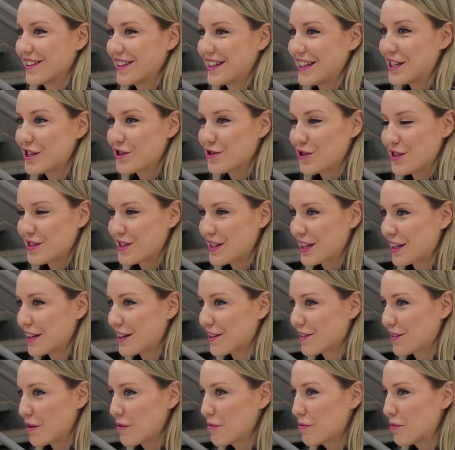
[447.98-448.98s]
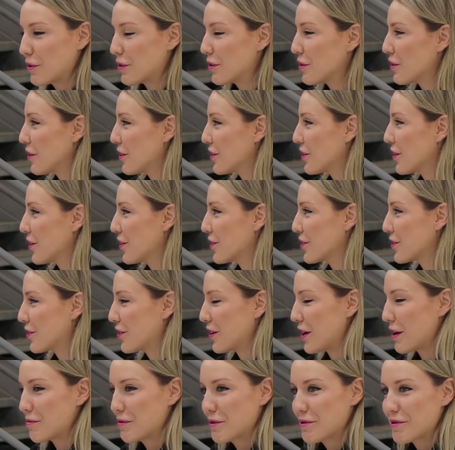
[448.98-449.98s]
interesting example on
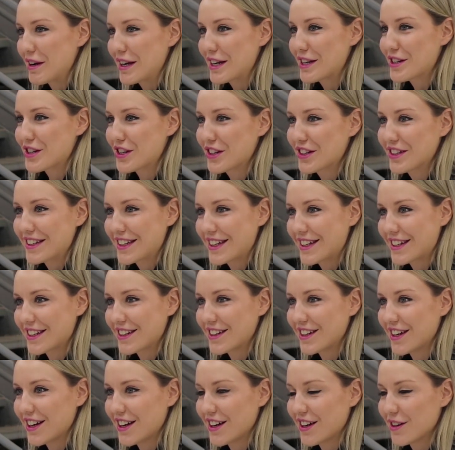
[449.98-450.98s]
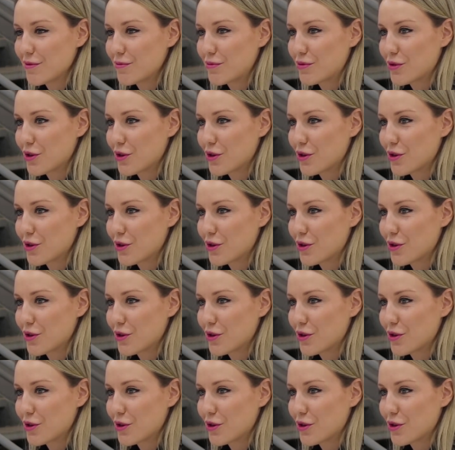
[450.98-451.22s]
collaboration and